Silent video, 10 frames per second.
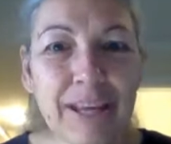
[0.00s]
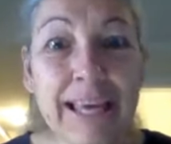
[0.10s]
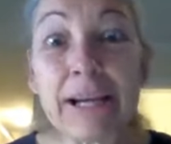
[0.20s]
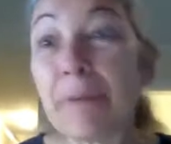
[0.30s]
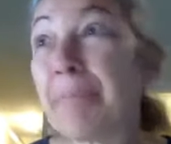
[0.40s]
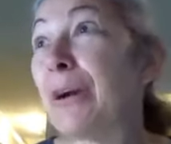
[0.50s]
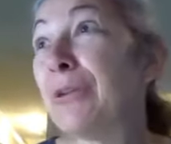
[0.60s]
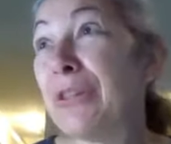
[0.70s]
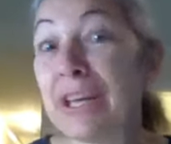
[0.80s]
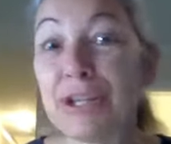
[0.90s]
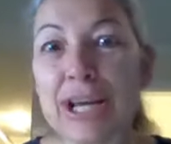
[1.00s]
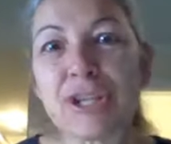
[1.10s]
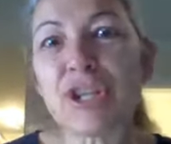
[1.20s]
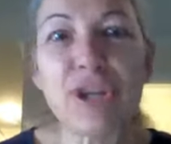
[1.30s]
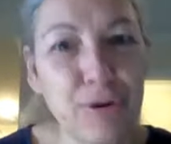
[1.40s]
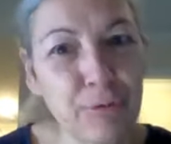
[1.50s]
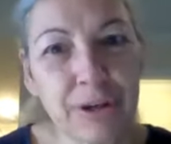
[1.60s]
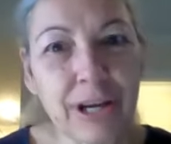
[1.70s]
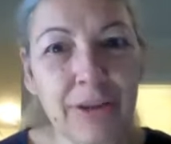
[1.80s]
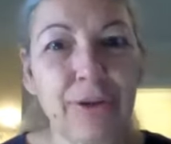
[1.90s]
and apparently they had texted Hugh at
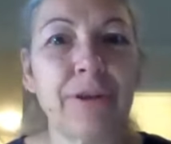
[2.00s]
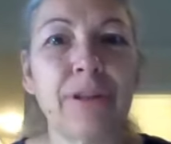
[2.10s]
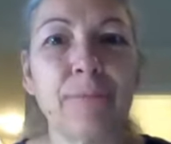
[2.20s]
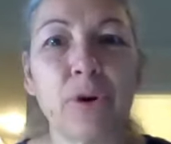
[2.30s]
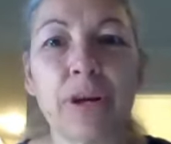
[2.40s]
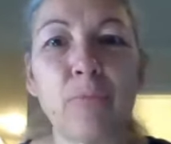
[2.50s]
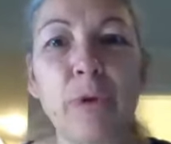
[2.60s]
9:30 in the morning.